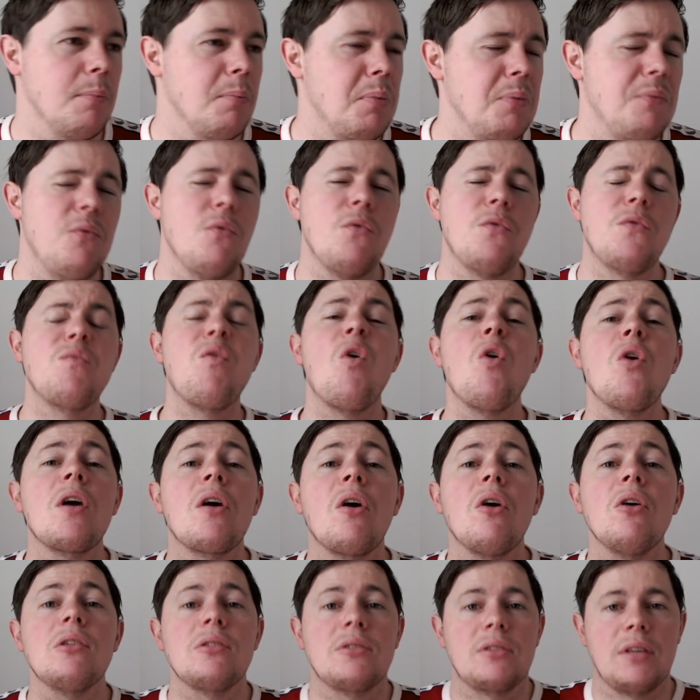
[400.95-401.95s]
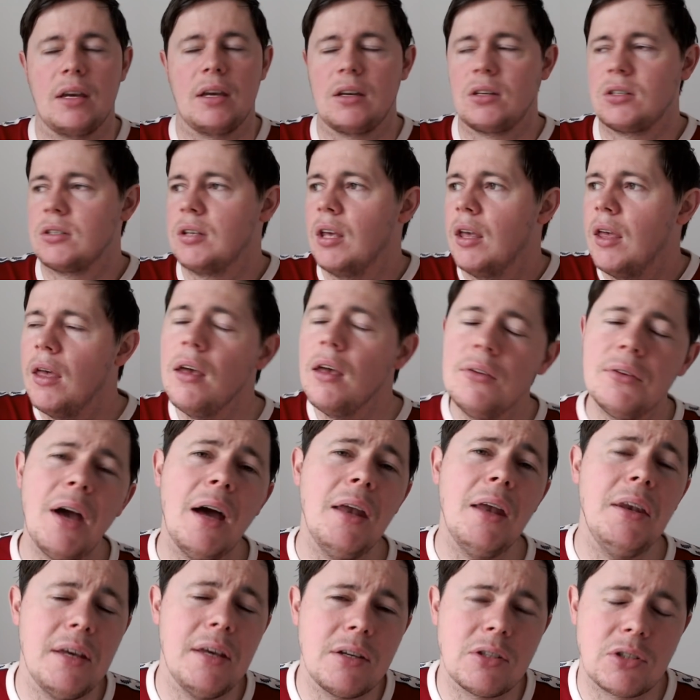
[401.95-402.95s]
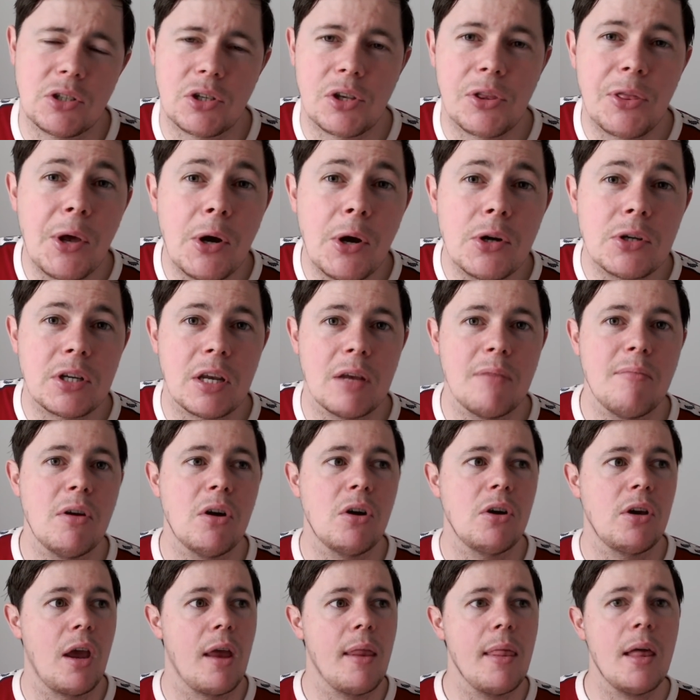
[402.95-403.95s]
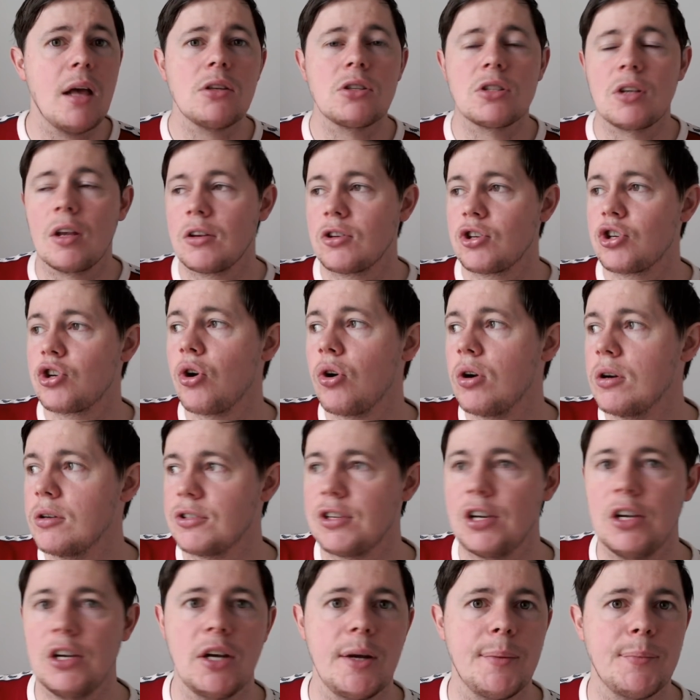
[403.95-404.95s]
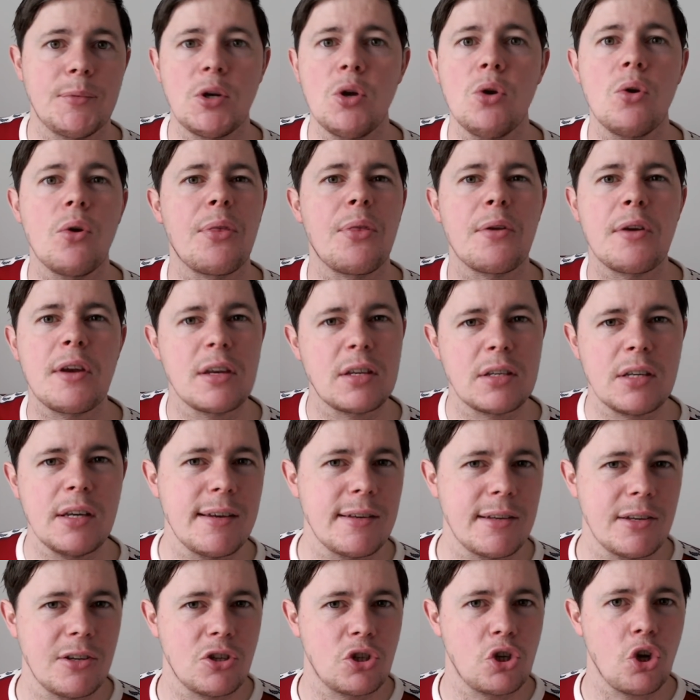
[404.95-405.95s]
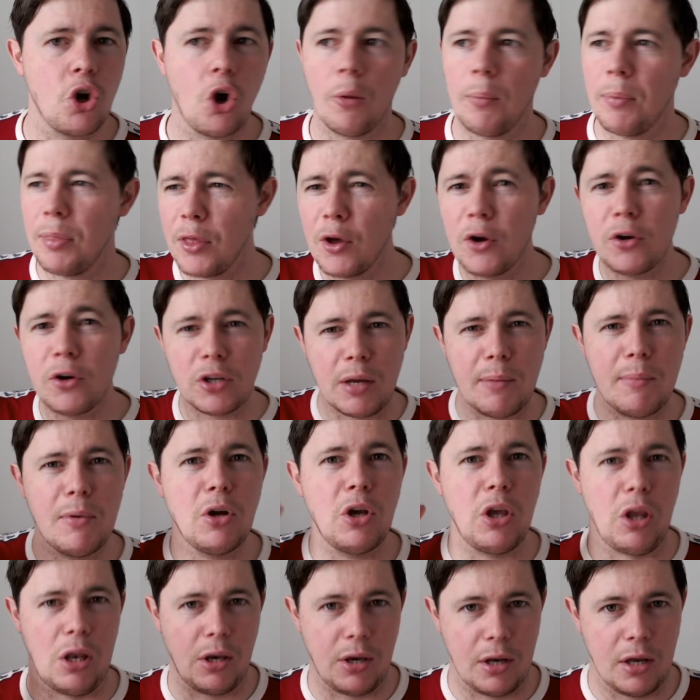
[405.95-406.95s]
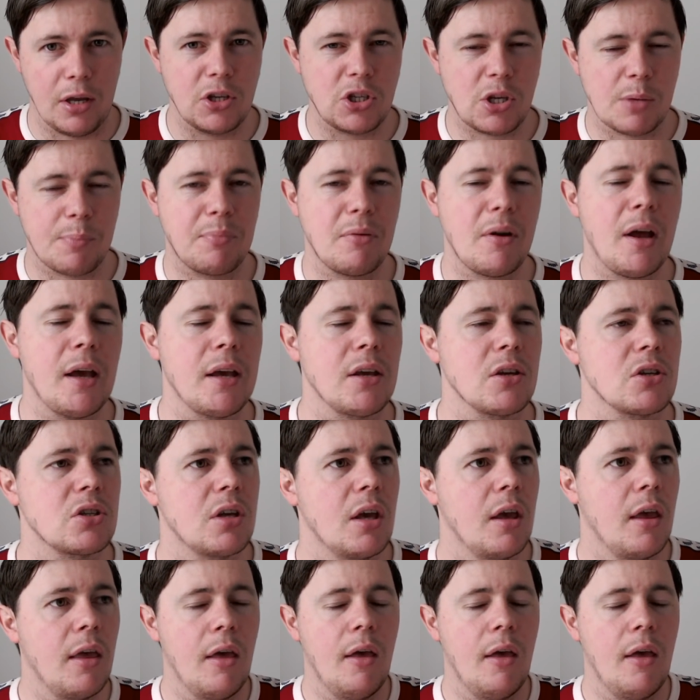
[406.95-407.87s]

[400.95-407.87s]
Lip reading: But for context, Danny Ings is 30 million. That's a short-term 2-3 season job. 30 million is the price.